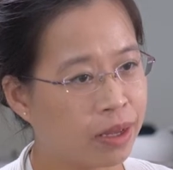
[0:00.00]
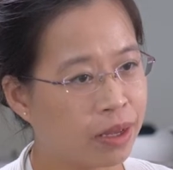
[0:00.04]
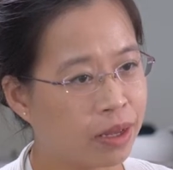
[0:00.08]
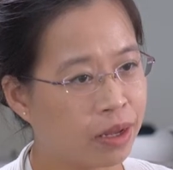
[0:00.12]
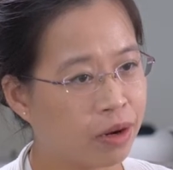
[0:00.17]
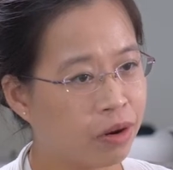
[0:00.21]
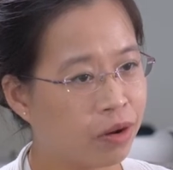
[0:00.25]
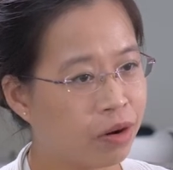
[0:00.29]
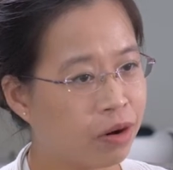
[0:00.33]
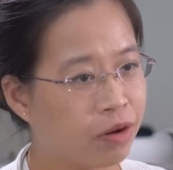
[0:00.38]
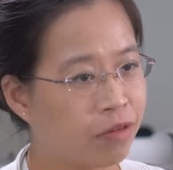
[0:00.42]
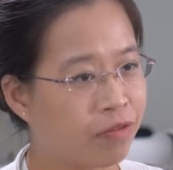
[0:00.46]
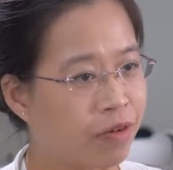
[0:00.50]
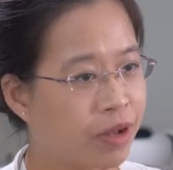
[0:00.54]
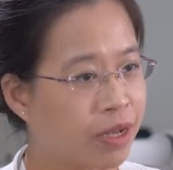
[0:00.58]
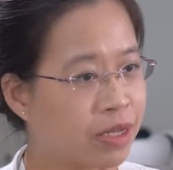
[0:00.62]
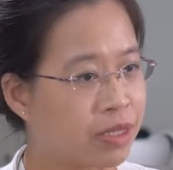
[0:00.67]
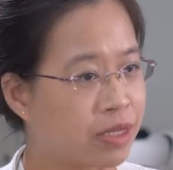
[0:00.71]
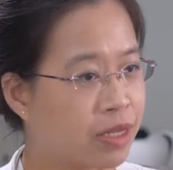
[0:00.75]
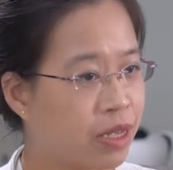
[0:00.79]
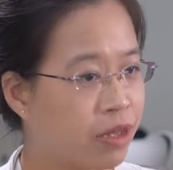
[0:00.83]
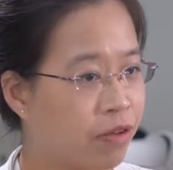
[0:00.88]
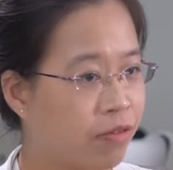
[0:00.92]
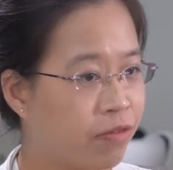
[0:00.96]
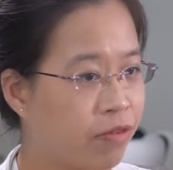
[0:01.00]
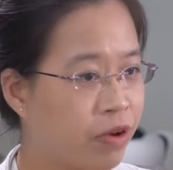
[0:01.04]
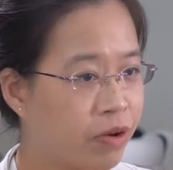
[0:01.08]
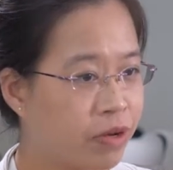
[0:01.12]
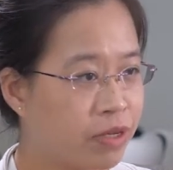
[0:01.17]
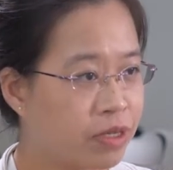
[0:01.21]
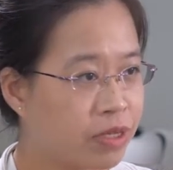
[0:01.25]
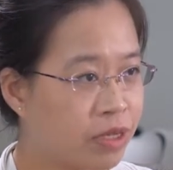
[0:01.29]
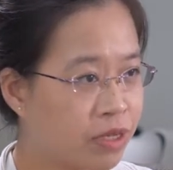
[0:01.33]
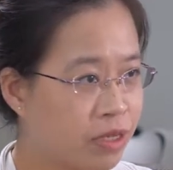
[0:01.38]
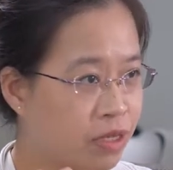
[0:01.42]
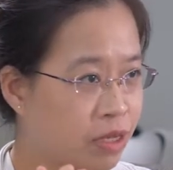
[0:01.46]
a lot of us have
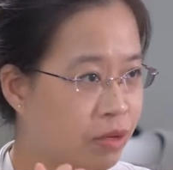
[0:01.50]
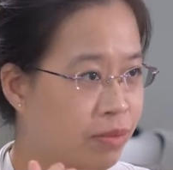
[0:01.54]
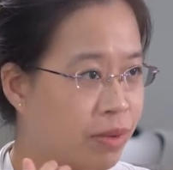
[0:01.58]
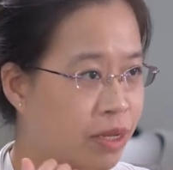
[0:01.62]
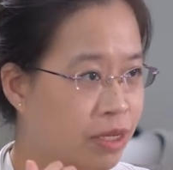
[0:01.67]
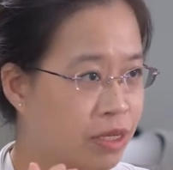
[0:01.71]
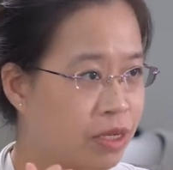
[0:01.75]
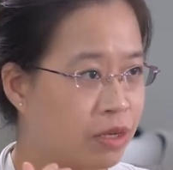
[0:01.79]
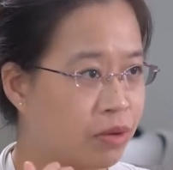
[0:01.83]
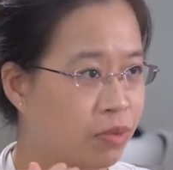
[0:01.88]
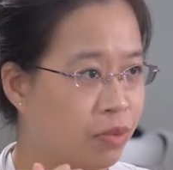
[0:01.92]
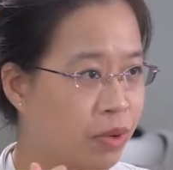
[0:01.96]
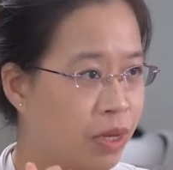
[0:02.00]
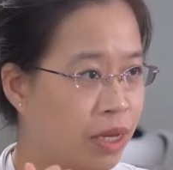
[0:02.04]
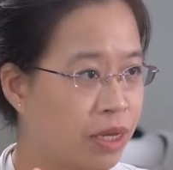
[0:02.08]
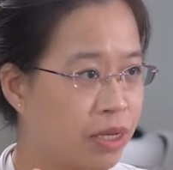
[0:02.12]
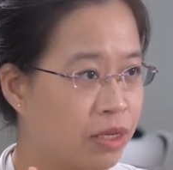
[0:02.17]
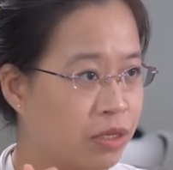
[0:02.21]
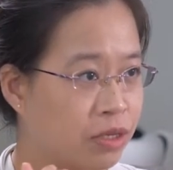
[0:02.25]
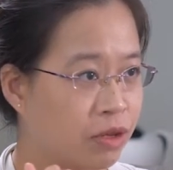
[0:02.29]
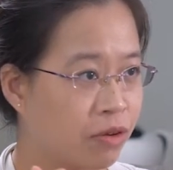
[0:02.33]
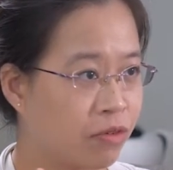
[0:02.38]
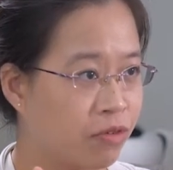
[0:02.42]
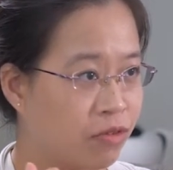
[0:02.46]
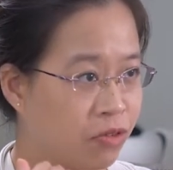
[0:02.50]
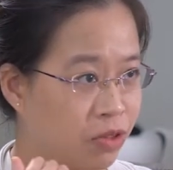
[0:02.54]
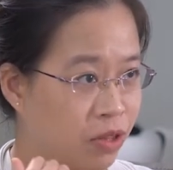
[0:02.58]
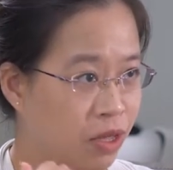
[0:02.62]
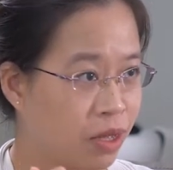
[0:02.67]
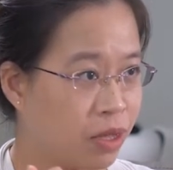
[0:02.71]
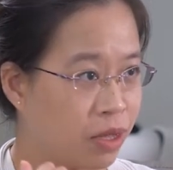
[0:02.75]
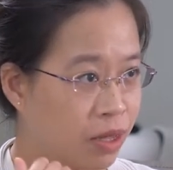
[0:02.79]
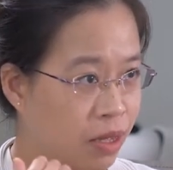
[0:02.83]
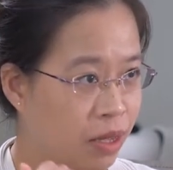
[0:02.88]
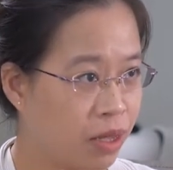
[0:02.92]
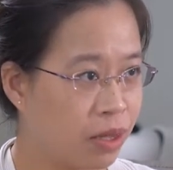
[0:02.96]
very systematic ways of
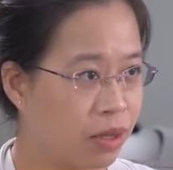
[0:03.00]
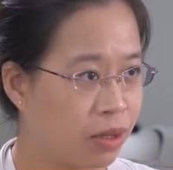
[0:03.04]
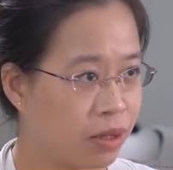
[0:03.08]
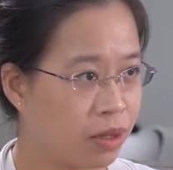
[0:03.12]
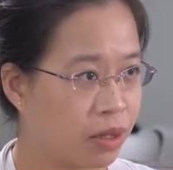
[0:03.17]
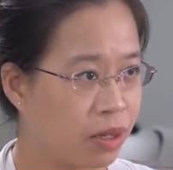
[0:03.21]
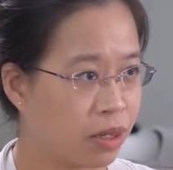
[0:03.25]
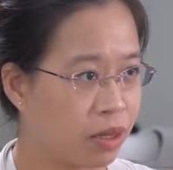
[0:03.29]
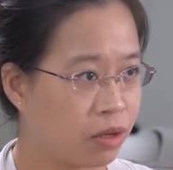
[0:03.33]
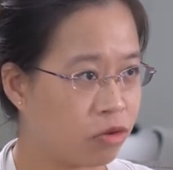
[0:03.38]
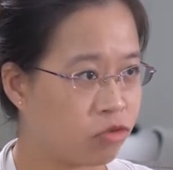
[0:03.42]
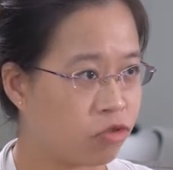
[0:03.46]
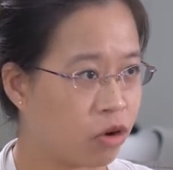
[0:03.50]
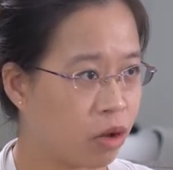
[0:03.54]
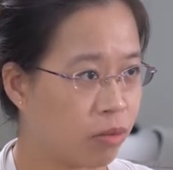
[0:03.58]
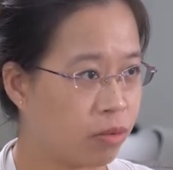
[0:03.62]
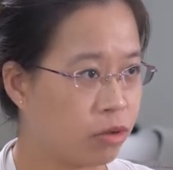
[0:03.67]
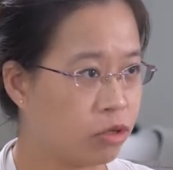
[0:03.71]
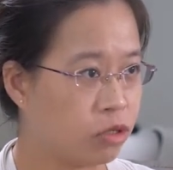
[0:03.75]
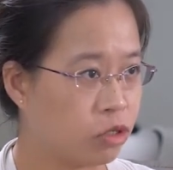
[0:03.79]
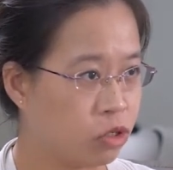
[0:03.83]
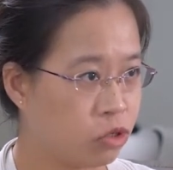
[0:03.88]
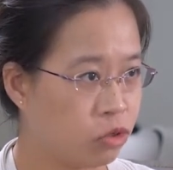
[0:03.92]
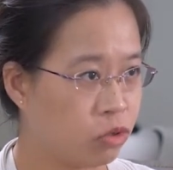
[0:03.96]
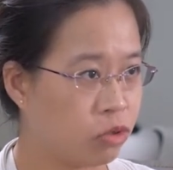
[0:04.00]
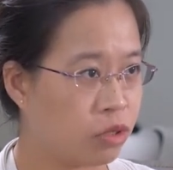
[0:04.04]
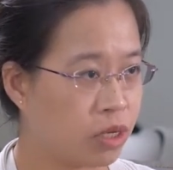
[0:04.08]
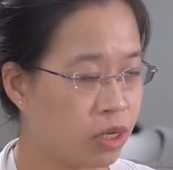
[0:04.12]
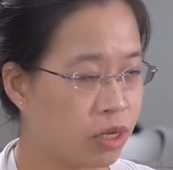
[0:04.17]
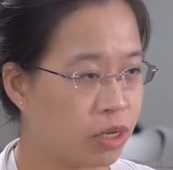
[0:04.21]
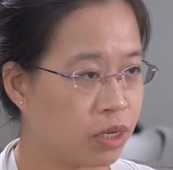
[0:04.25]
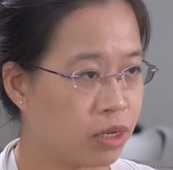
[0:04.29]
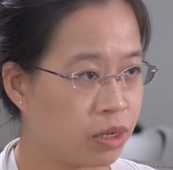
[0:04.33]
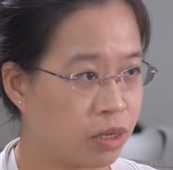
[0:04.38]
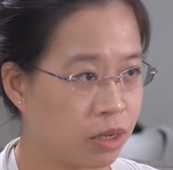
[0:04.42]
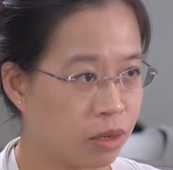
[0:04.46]
thinking and
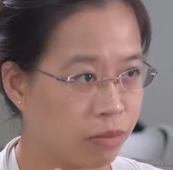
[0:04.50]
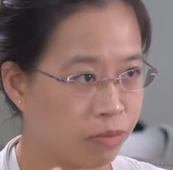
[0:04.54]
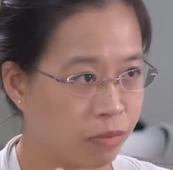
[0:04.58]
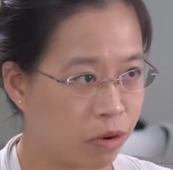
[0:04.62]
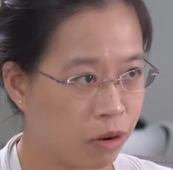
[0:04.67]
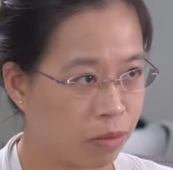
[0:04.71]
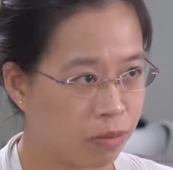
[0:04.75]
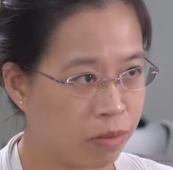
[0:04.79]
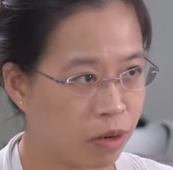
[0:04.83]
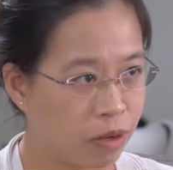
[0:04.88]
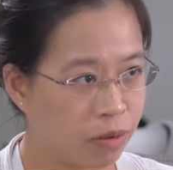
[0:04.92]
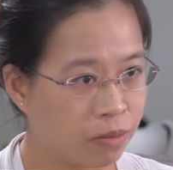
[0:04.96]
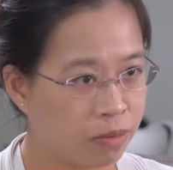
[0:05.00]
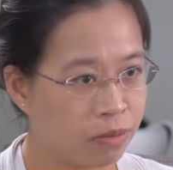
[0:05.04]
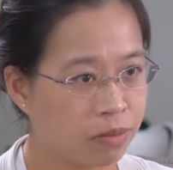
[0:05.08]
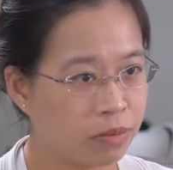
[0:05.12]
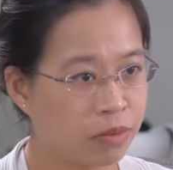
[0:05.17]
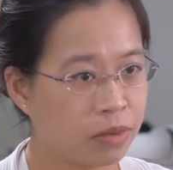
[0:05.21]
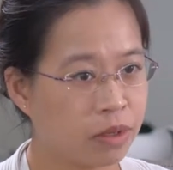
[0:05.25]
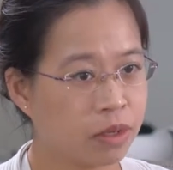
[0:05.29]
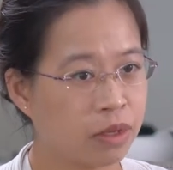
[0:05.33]
troubleshooting a problem.